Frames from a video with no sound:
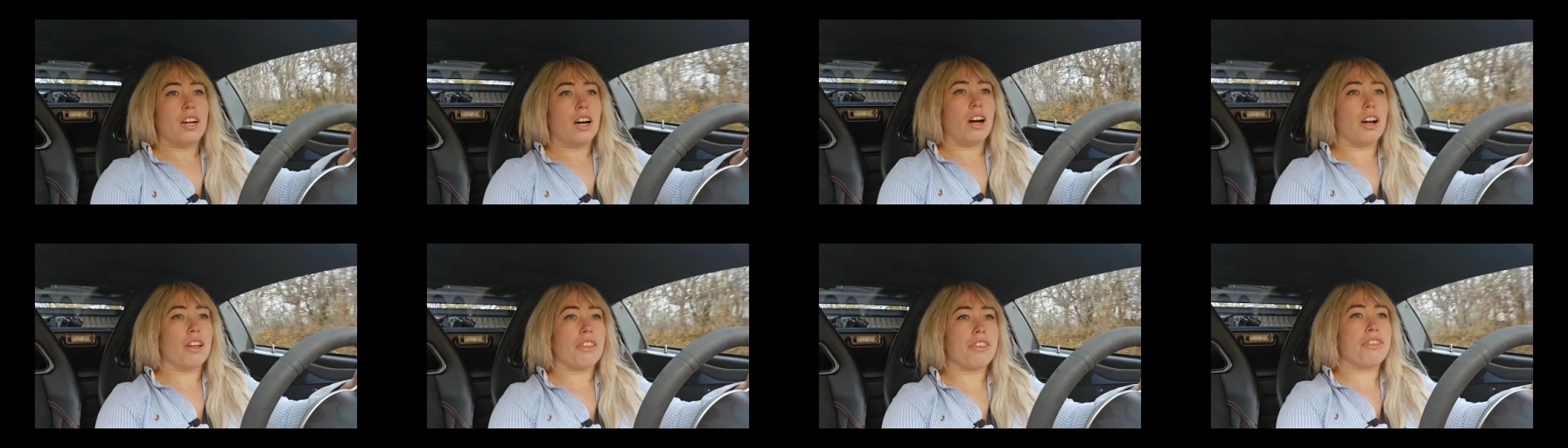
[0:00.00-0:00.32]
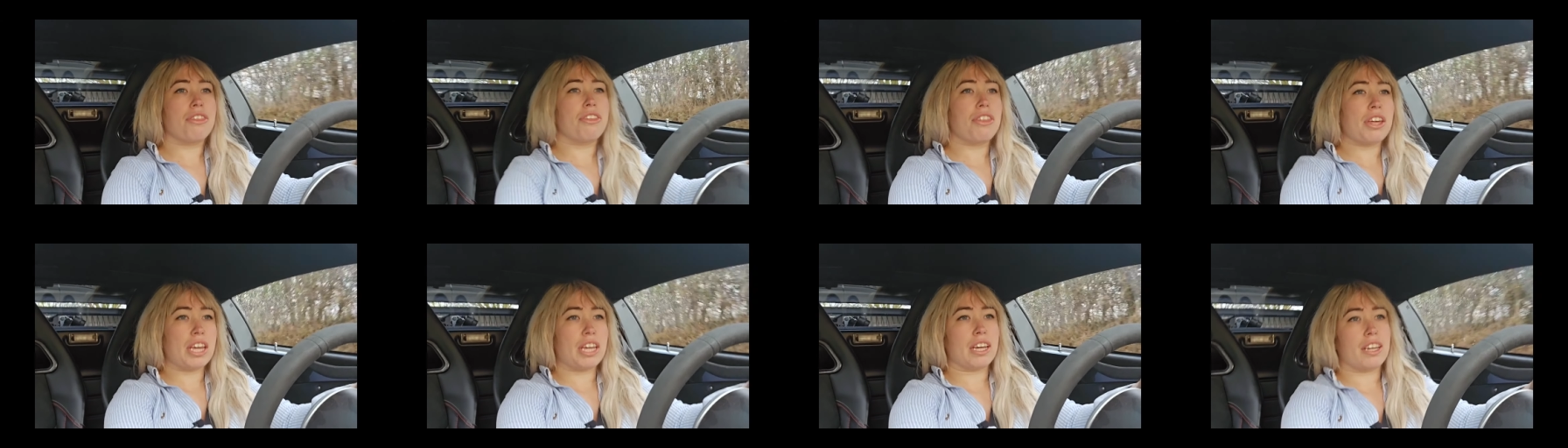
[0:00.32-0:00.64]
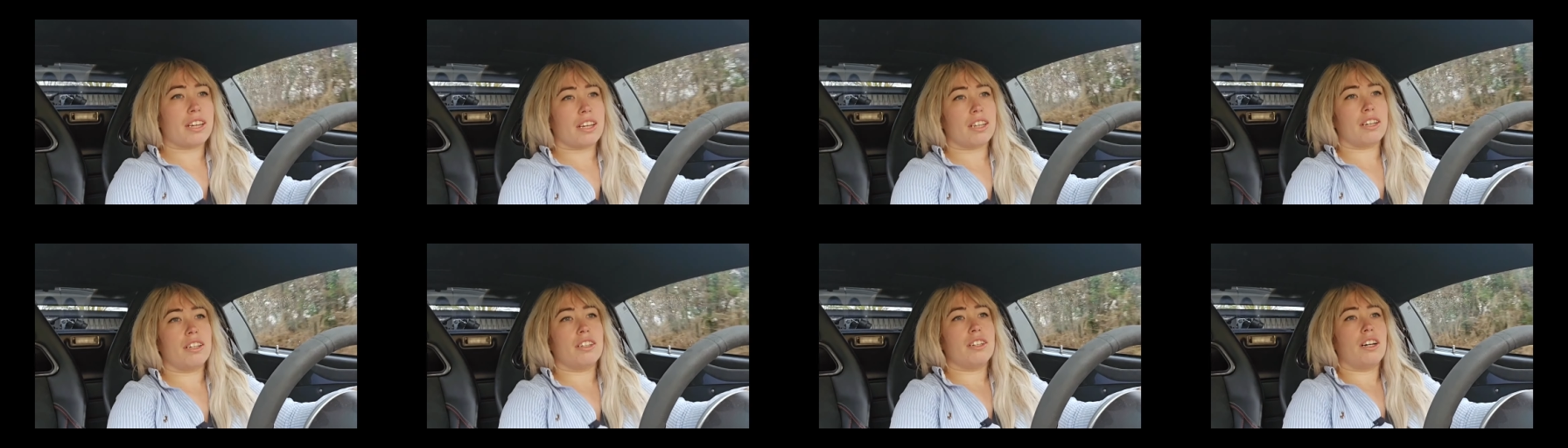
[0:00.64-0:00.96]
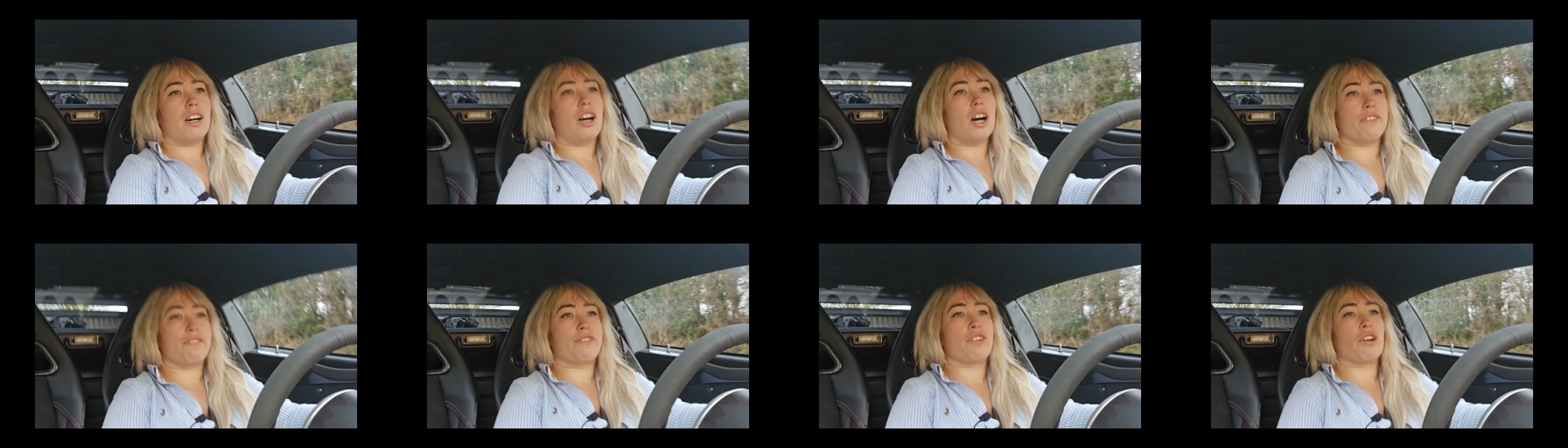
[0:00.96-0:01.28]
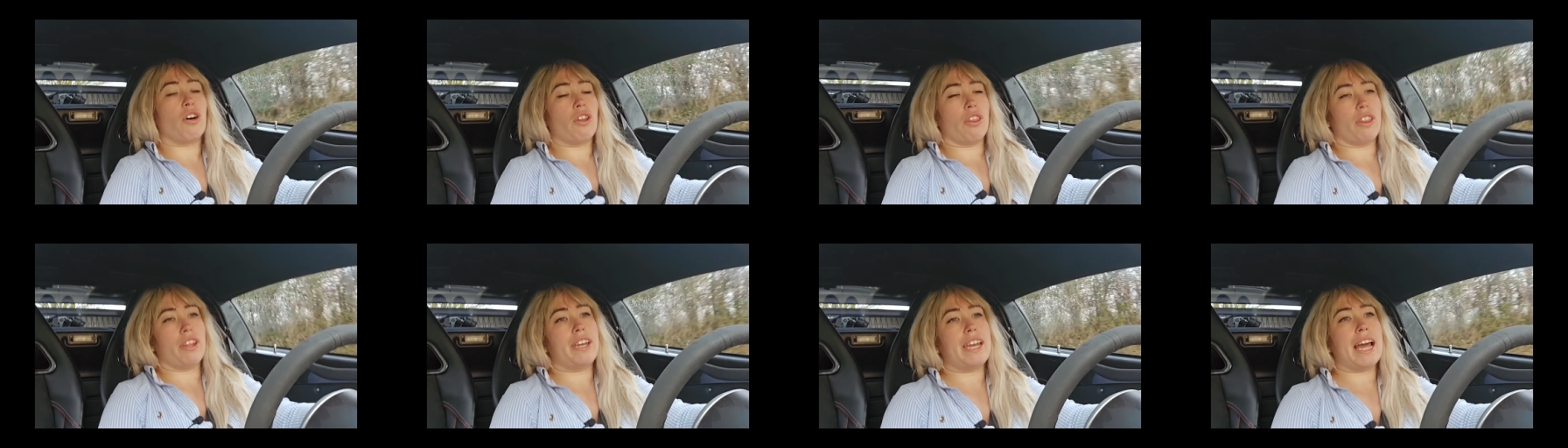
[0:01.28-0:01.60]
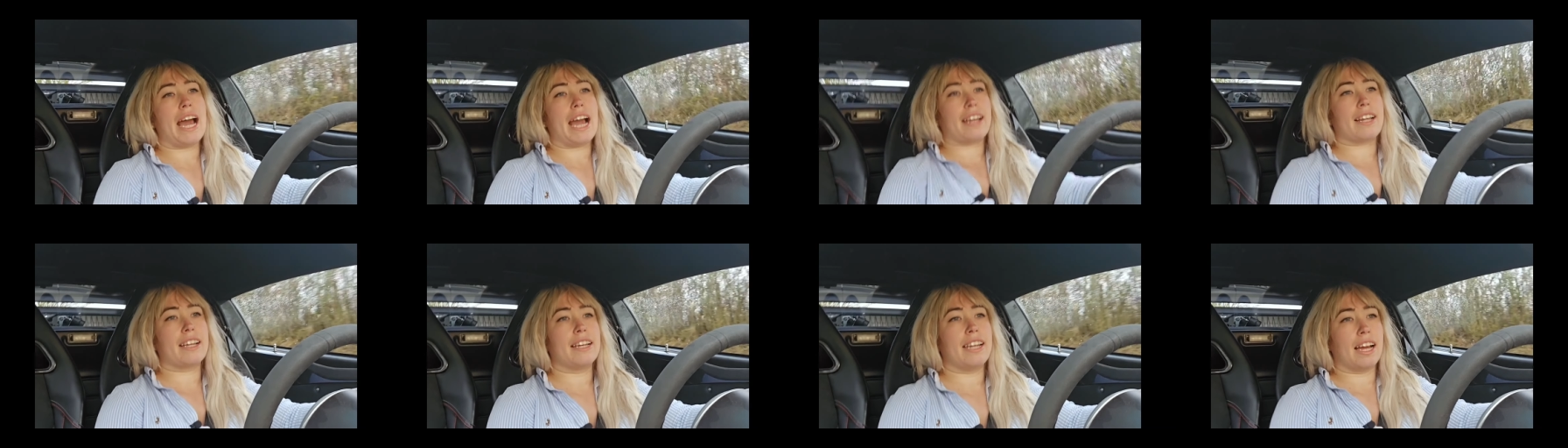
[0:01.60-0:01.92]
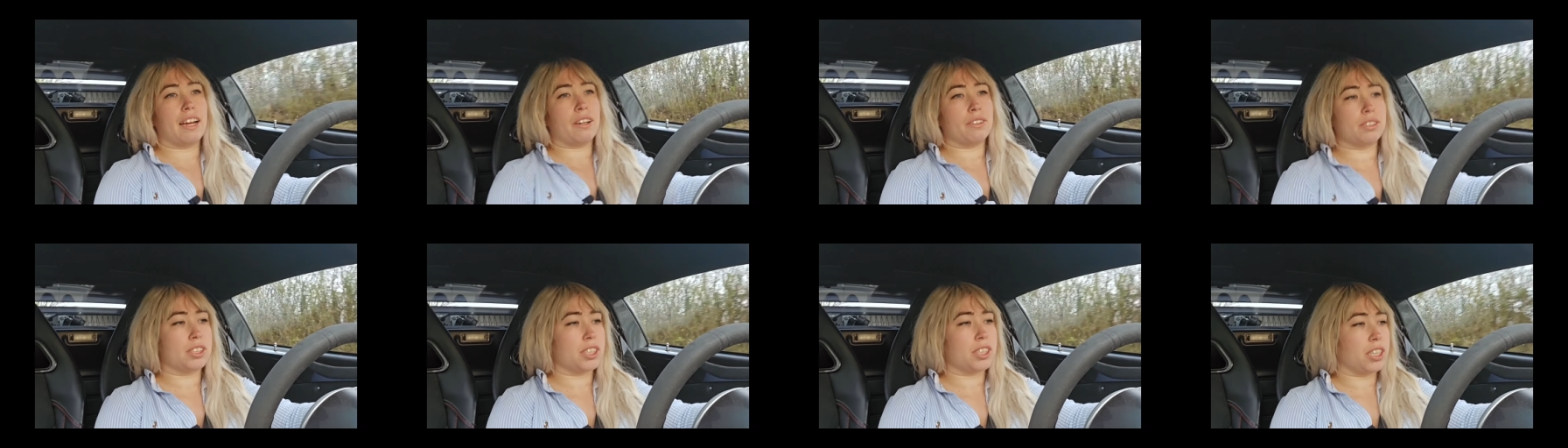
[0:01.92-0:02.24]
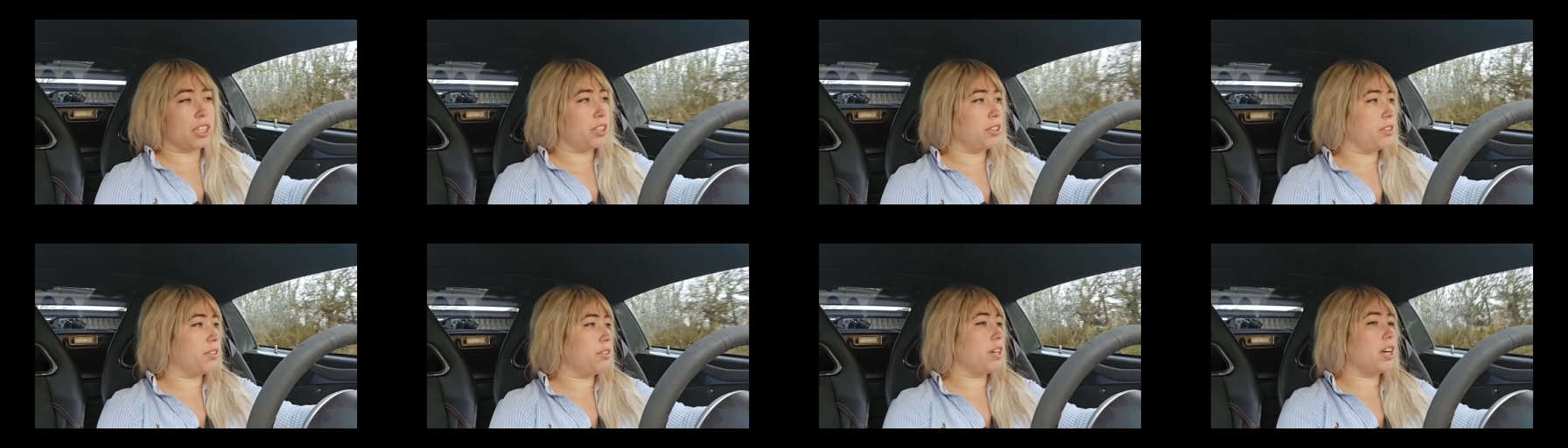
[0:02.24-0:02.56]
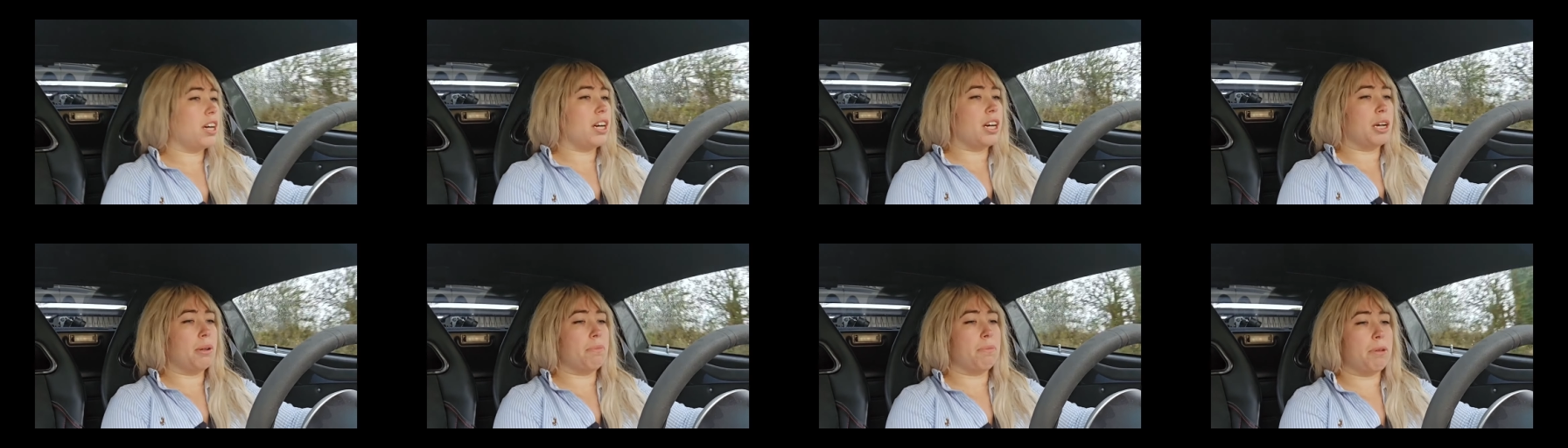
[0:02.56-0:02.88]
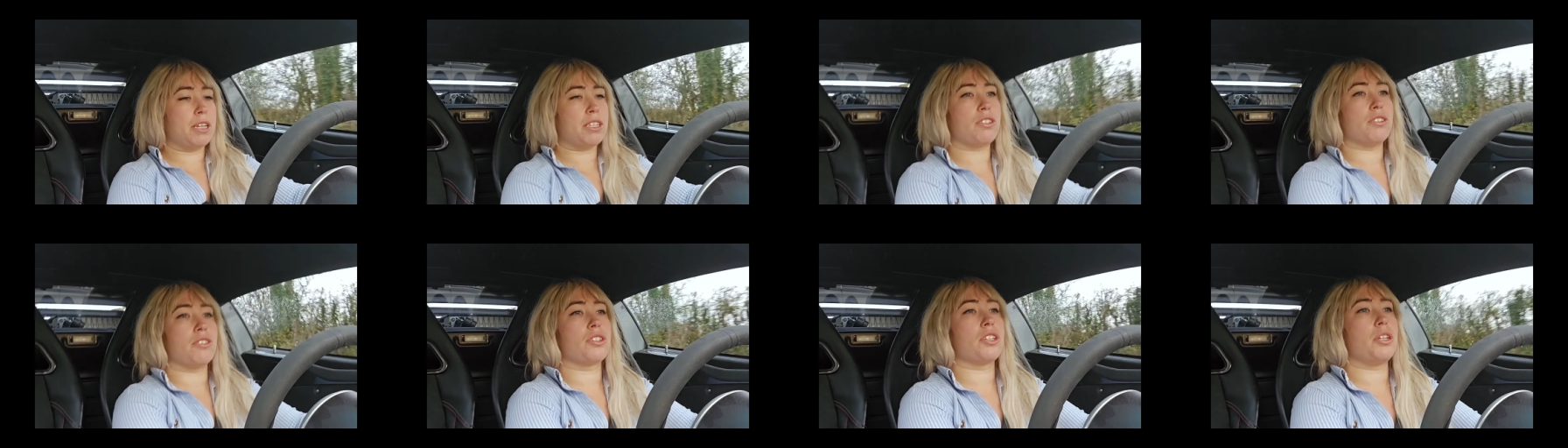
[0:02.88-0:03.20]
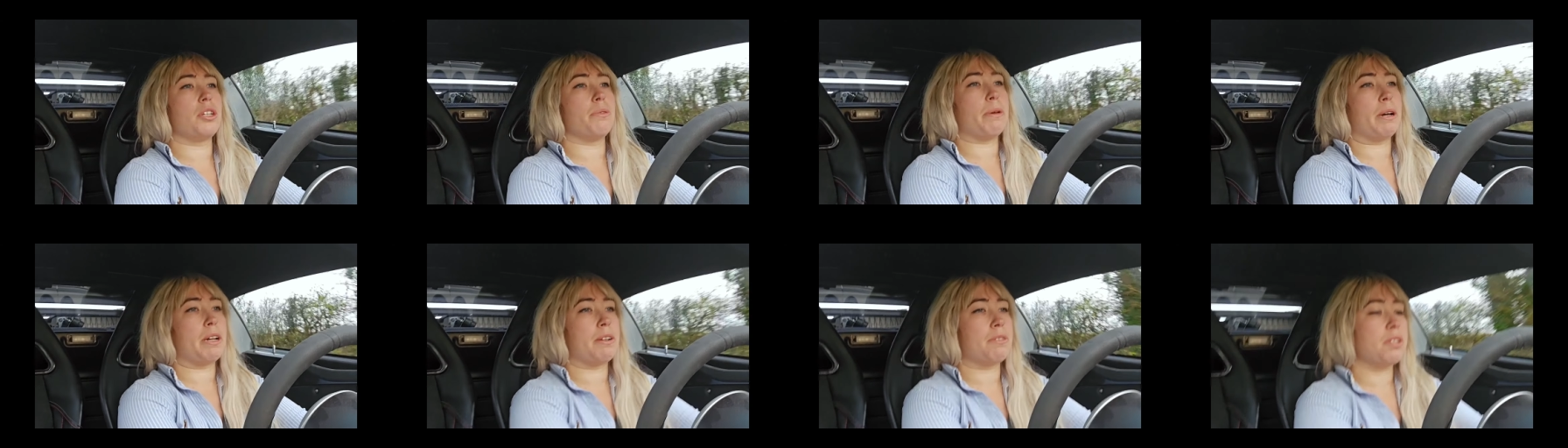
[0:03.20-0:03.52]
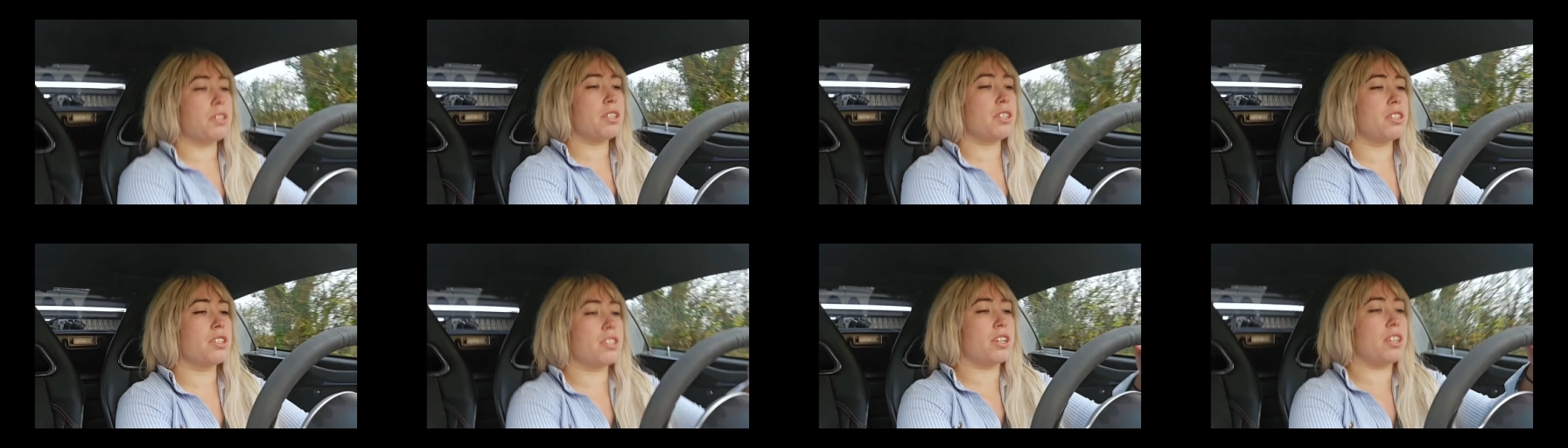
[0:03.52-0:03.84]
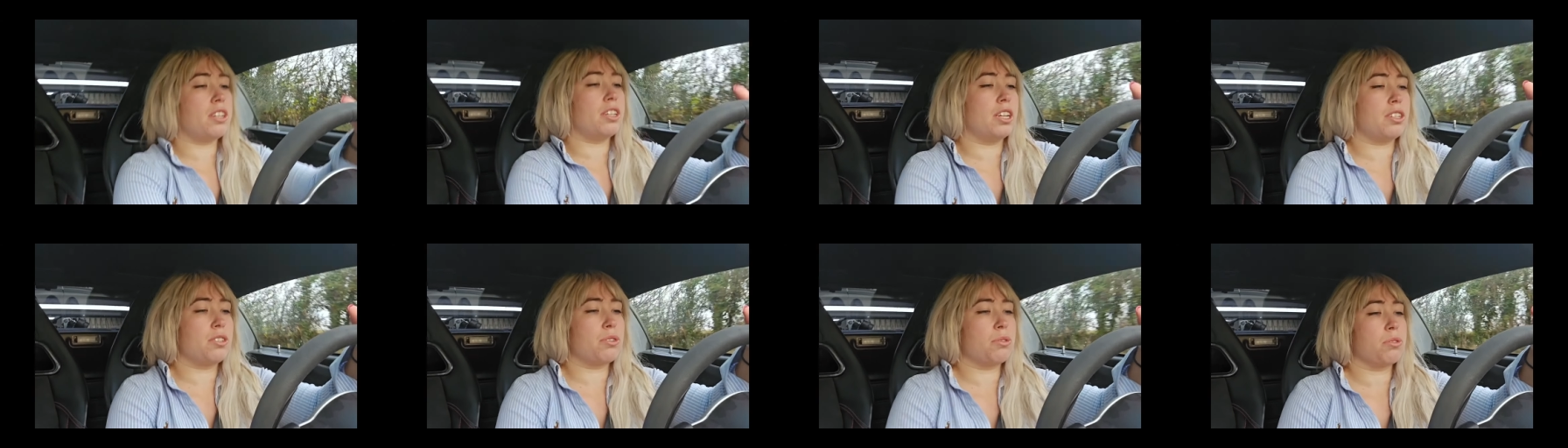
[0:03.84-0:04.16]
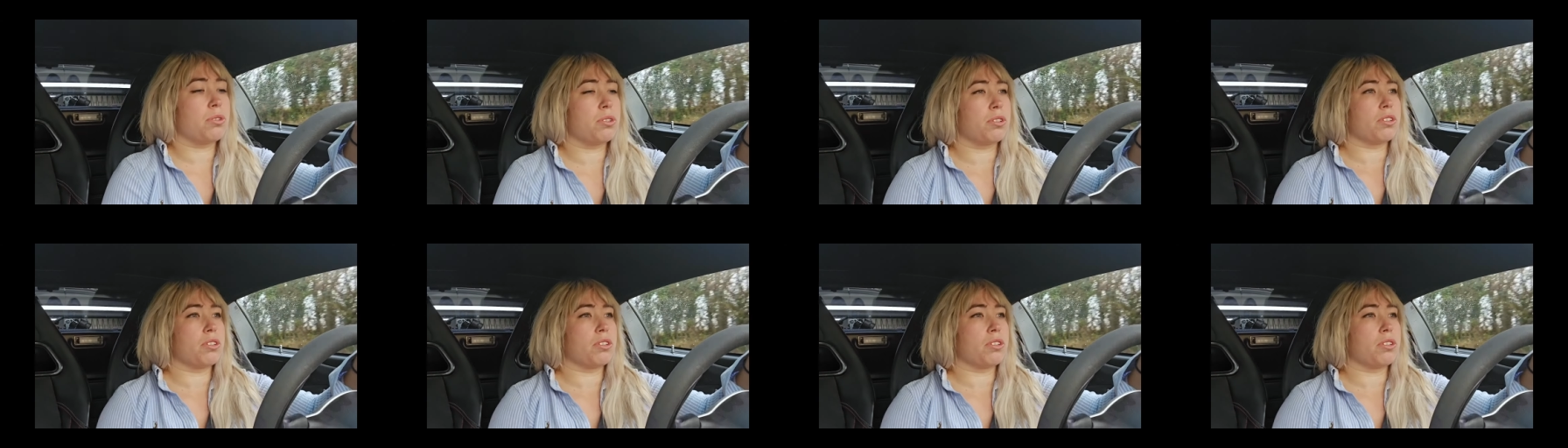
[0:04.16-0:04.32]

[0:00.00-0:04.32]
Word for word: I think I've got the knack now, so um, it's not too bad. I'm just going